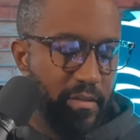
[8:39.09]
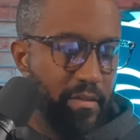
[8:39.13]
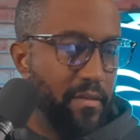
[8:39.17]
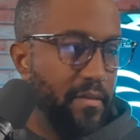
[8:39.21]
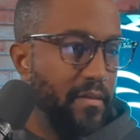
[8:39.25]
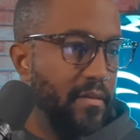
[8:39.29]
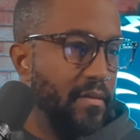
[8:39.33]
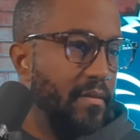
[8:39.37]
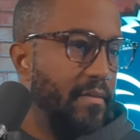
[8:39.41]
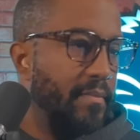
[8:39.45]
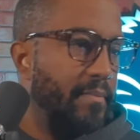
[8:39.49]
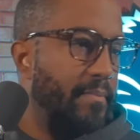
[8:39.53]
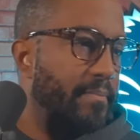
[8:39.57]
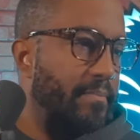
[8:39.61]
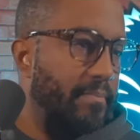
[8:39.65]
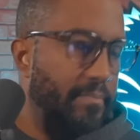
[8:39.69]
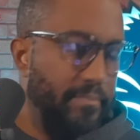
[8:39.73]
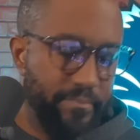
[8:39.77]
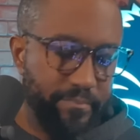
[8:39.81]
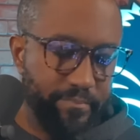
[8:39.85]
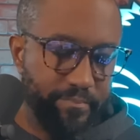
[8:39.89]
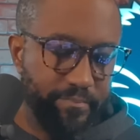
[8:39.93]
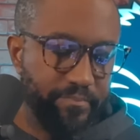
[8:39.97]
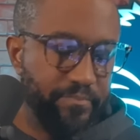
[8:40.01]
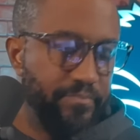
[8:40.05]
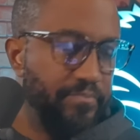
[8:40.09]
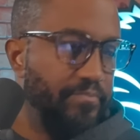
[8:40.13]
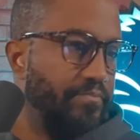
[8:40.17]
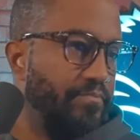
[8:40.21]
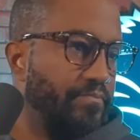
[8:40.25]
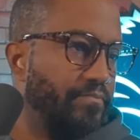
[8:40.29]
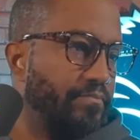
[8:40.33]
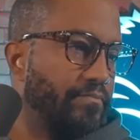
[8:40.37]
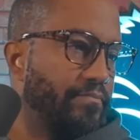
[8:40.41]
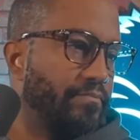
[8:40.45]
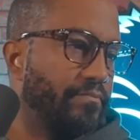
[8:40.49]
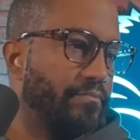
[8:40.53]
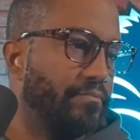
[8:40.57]

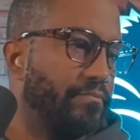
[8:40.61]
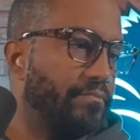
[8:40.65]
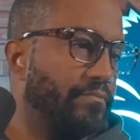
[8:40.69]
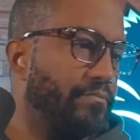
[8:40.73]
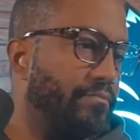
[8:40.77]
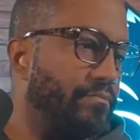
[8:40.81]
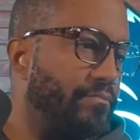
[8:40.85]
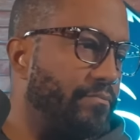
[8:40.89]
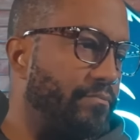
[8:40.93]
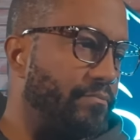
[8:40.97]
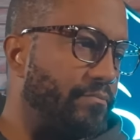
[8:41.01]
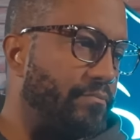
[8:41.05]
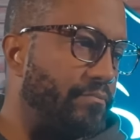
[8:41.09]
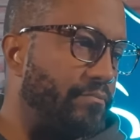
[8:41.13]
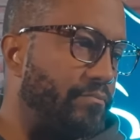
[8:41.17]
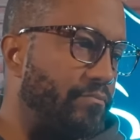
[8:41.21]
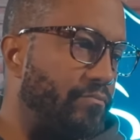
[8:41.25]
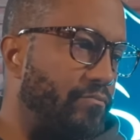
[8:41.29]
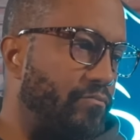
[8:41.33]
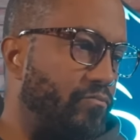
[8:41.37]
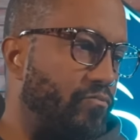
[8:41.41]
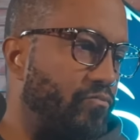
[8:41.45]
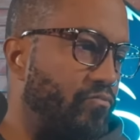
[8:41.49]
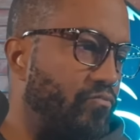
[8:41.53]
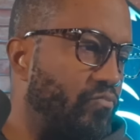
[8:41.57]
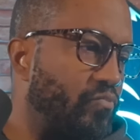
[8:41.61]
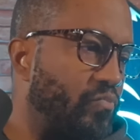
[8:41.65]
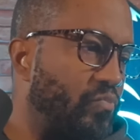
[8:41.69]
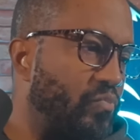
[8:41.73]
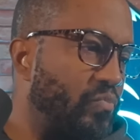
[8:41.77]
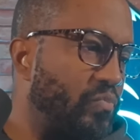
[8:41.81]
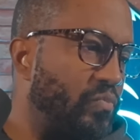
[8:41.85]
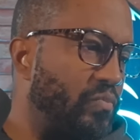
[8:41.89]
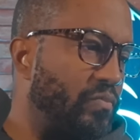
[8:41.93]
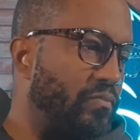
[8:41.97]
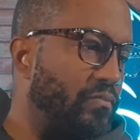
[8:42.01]
Nobody speaks.